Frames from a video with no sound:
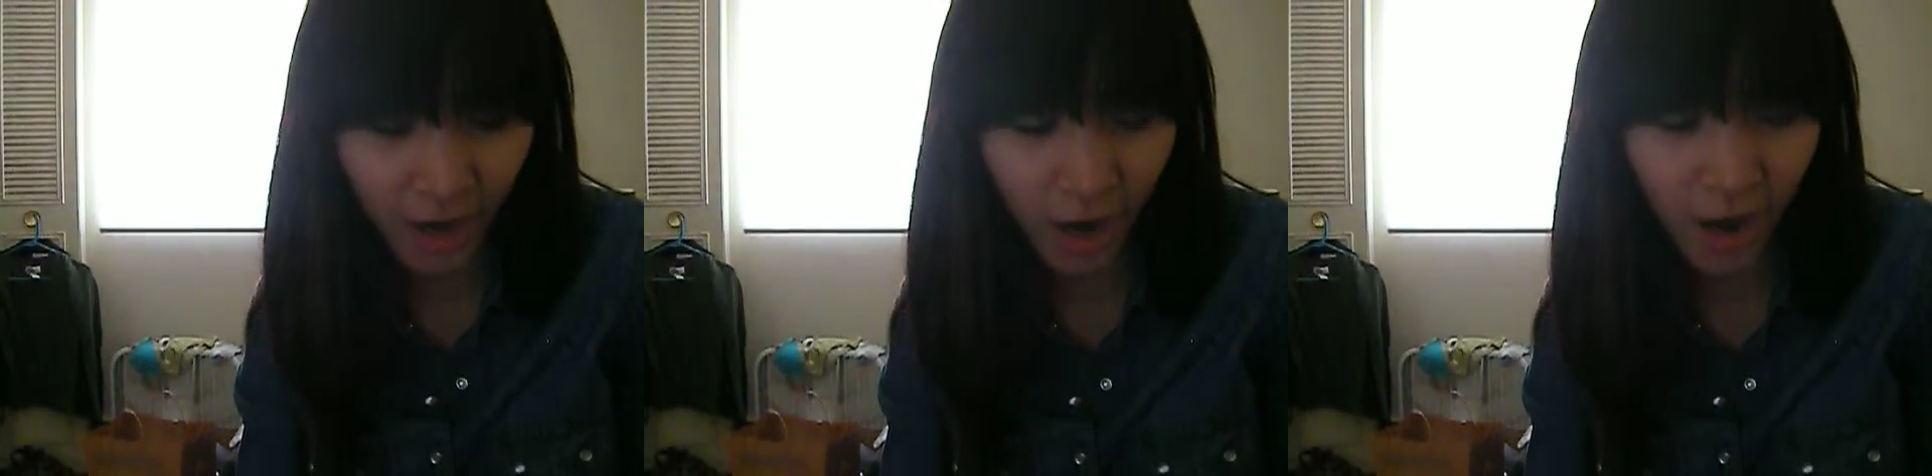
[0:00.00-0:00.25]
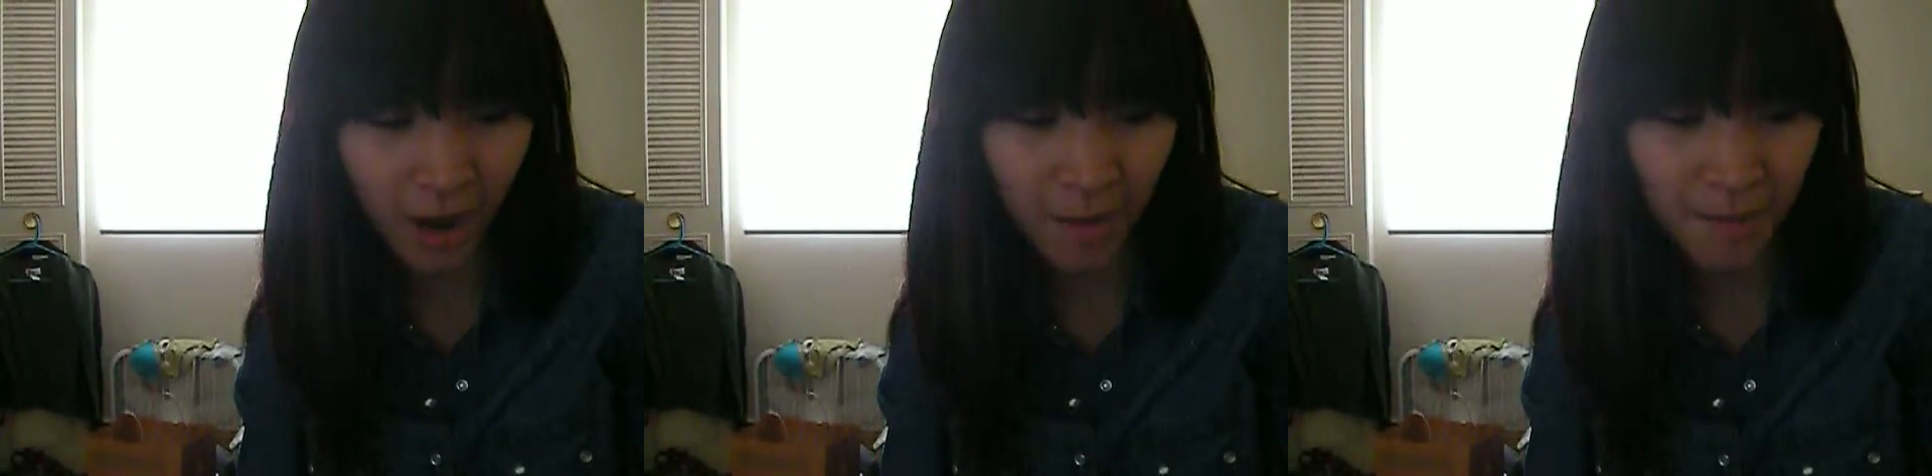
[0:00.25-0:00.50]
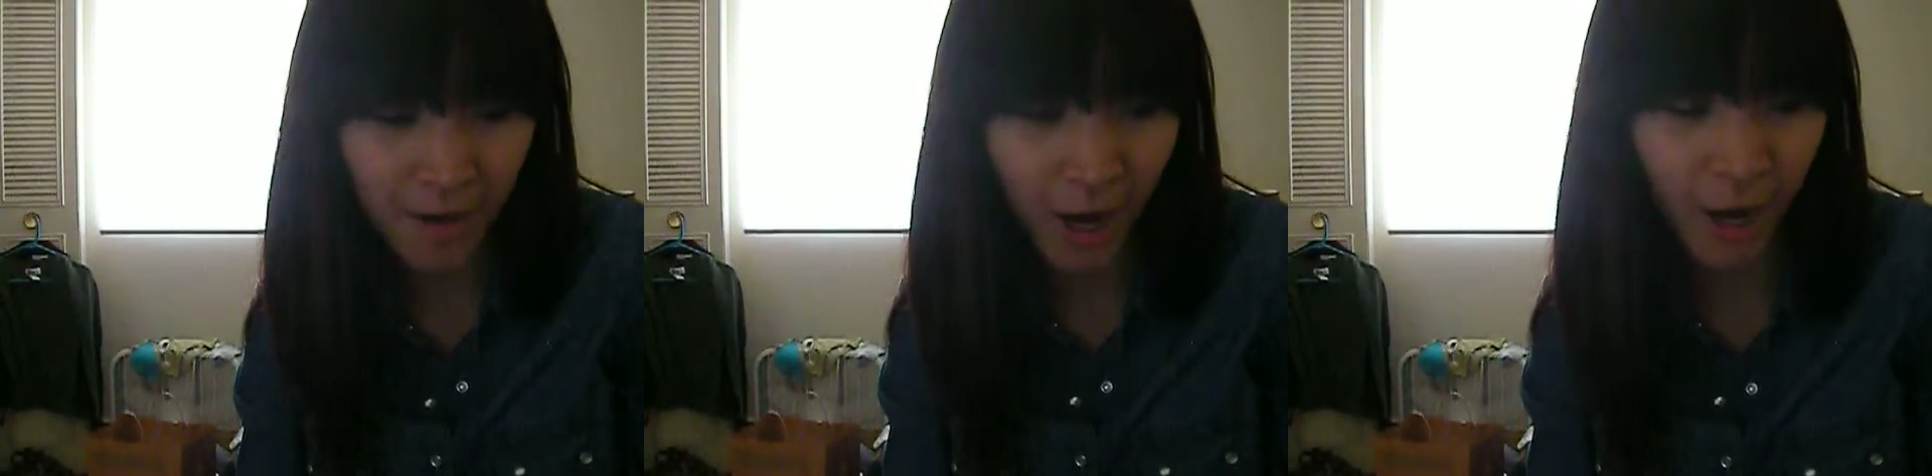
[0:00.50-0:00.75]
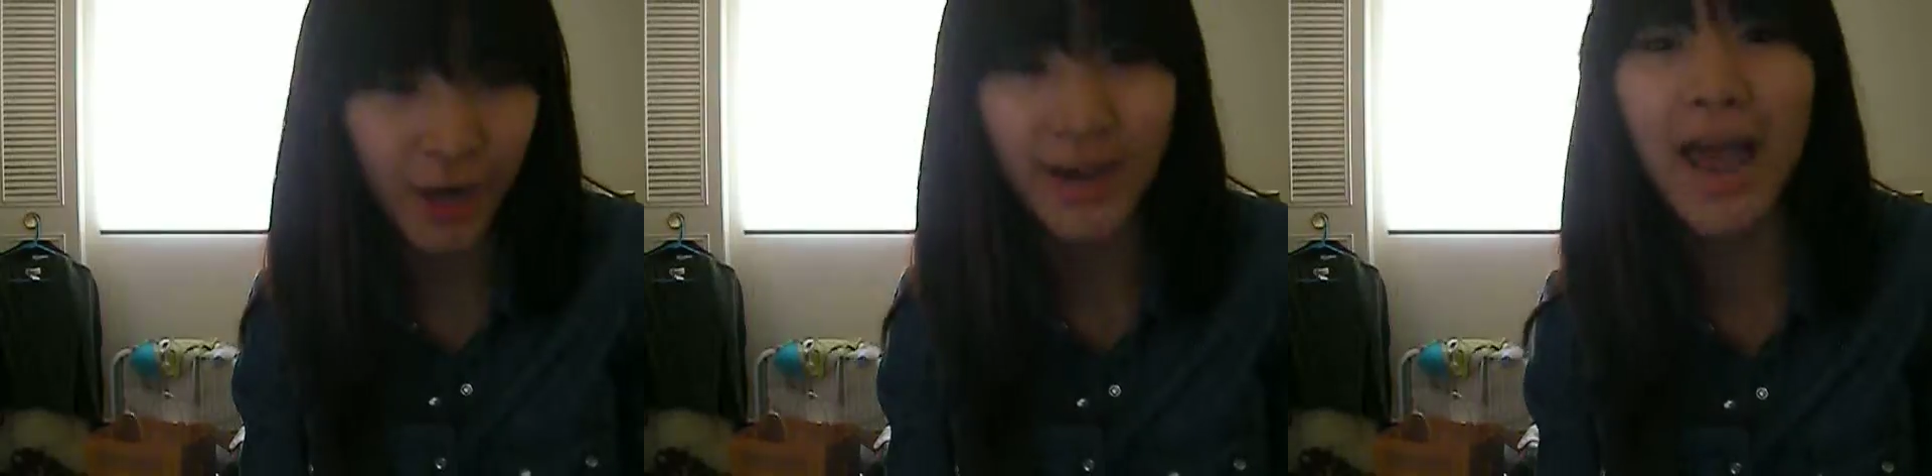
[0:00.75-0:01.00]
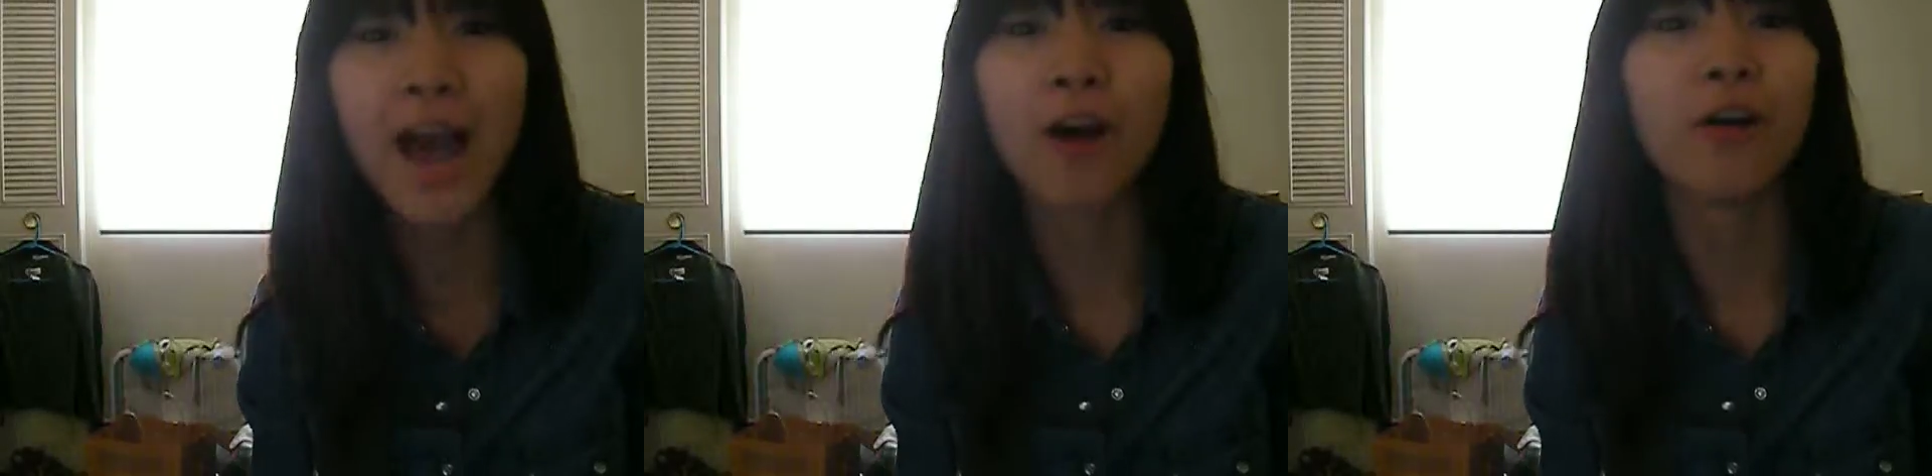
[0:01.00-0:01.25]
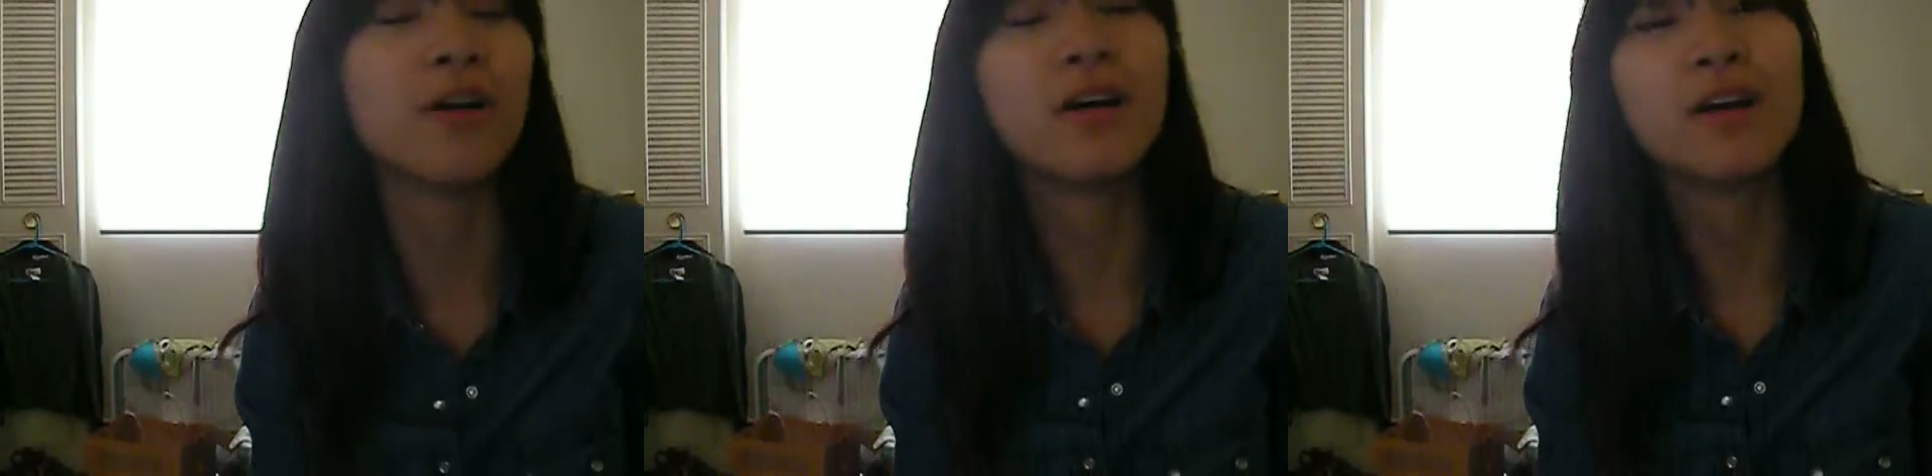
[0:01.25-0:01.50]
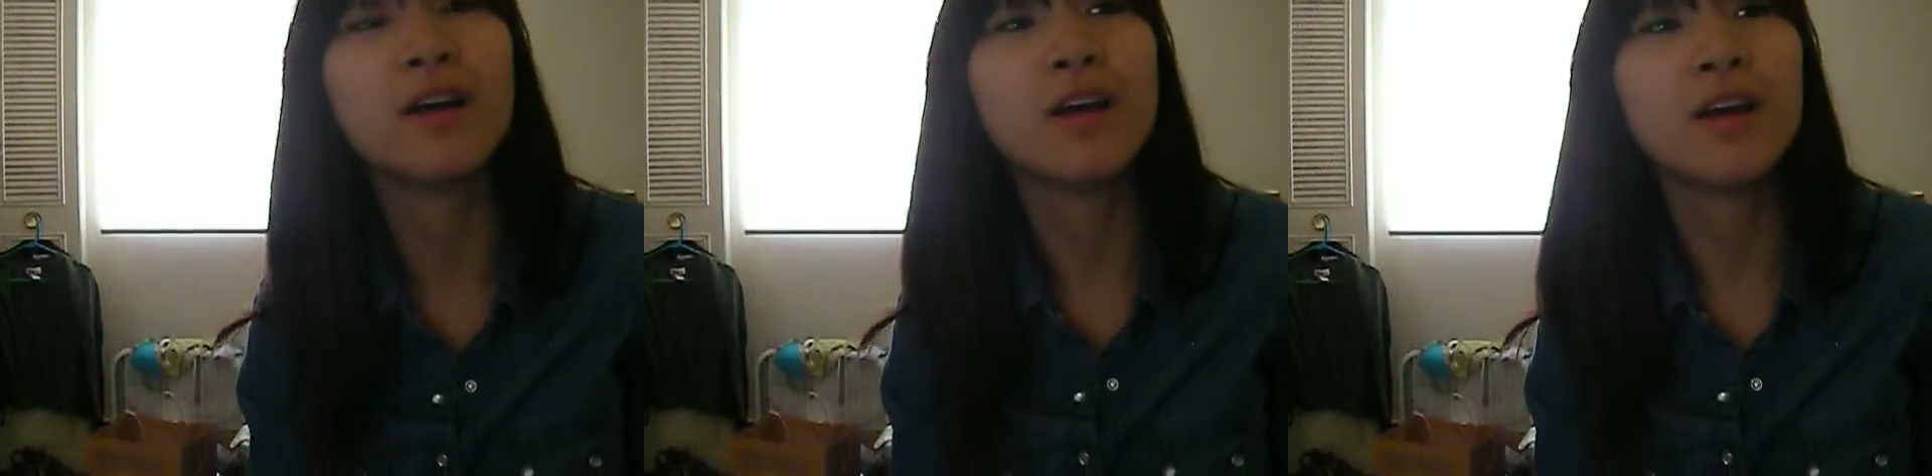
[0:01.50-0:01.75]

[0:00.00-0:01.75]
are now